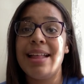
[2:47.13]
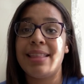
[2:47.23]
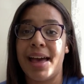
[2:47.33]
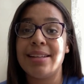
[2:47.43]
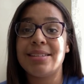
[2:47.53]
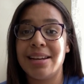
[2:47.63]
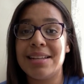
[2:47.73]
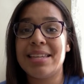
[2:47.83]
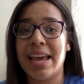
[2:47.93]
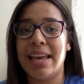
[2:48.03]
that it's going
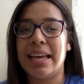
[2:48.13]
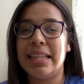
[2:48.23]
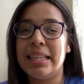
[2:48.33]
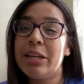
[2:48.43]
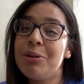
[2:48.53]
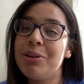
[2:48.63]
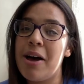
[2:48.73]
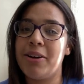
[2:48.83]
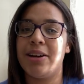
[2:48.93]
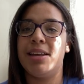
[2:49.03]
to take a little
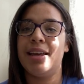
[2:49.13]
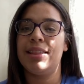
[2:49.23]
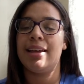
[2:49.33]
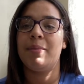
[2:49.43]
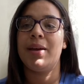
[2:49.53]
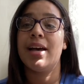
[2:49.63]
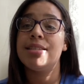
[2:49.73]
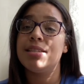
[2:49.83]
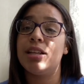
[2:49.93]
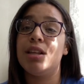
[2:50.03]
longer to get there because
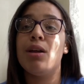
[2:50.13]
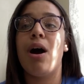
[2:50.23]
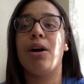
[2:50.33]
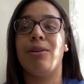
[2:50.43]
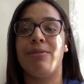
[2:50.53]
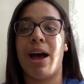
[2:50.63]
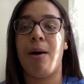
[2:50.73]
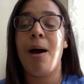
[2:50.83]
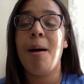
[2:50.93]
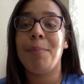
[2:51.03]
it's a longer route,